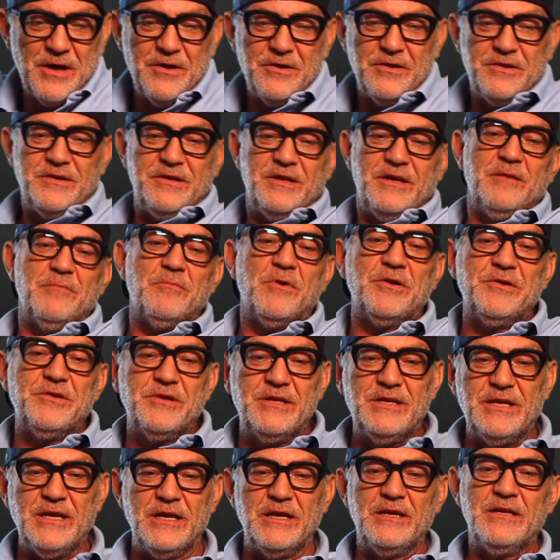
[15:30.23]
a better team
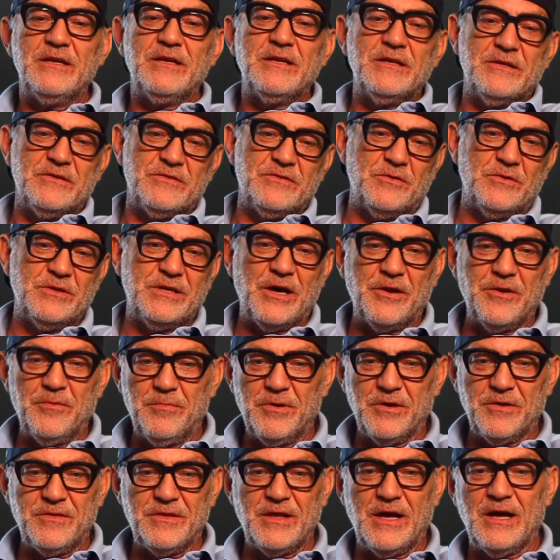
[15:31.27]
under Dean. There's no
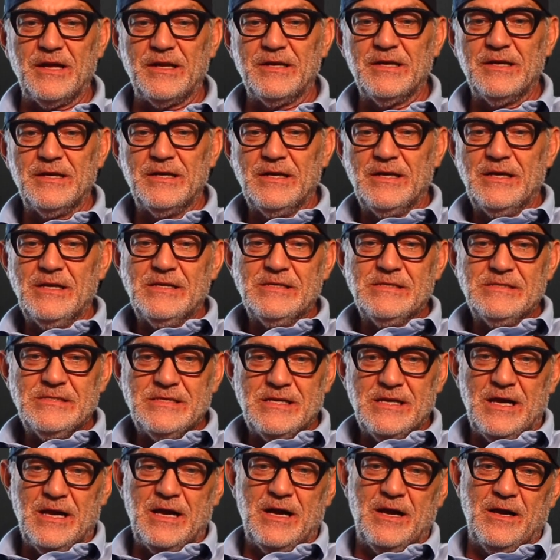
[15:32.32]
doubt about that.
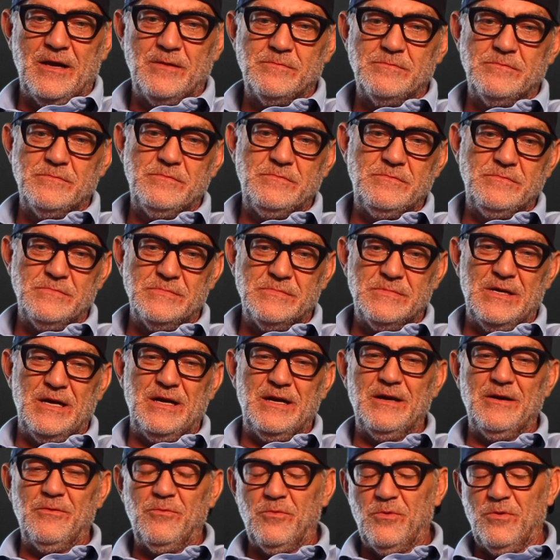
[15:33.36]

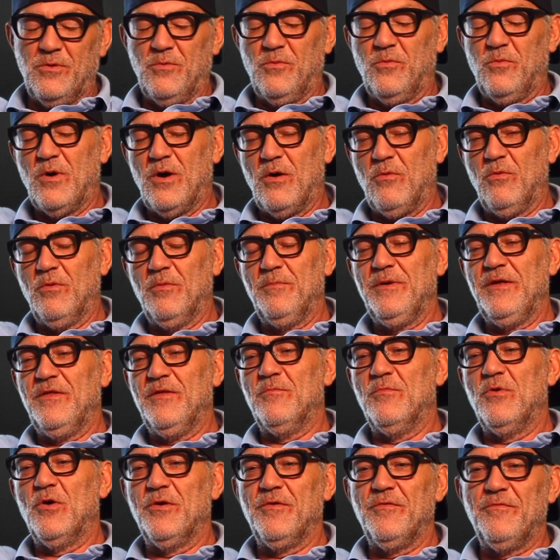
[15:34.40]
What will
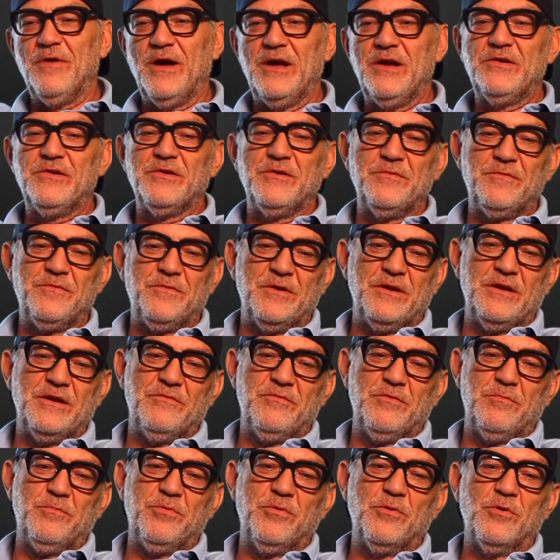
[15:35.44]
be the motivation for
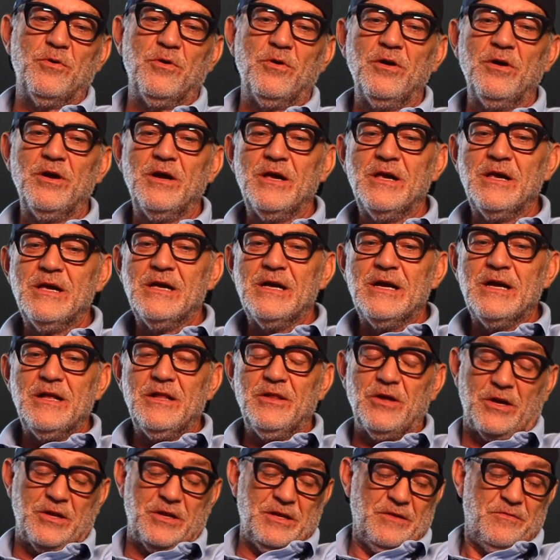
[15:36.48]
Liverpool?
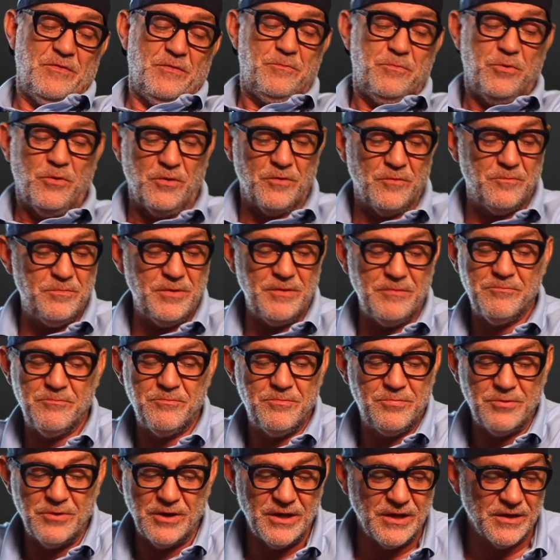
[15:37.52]
Look, Liverpool have
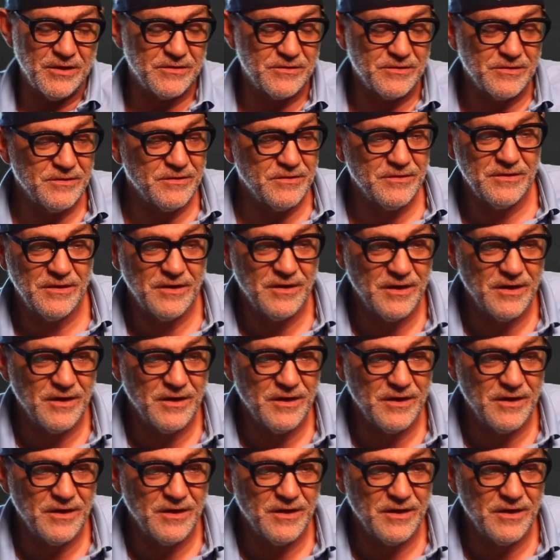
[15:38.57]
been brilliant.